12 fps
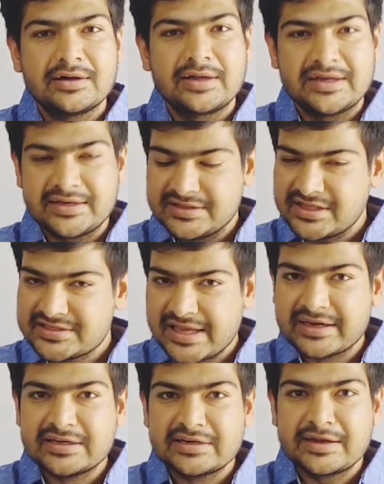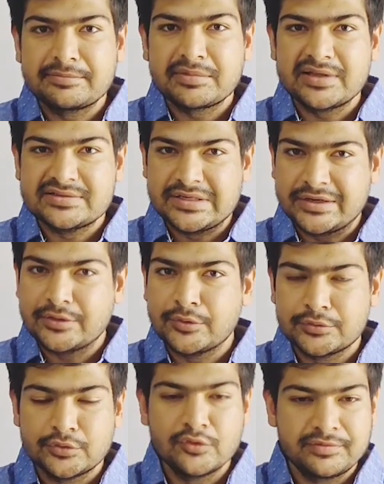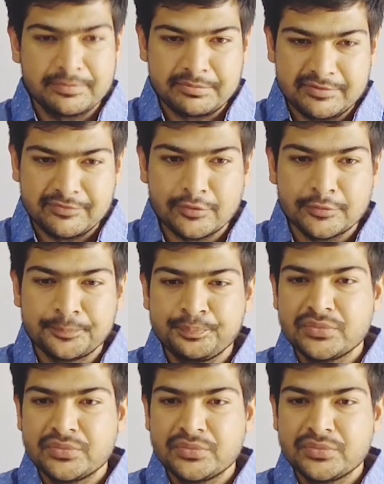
And in the second attempt, I secured 254.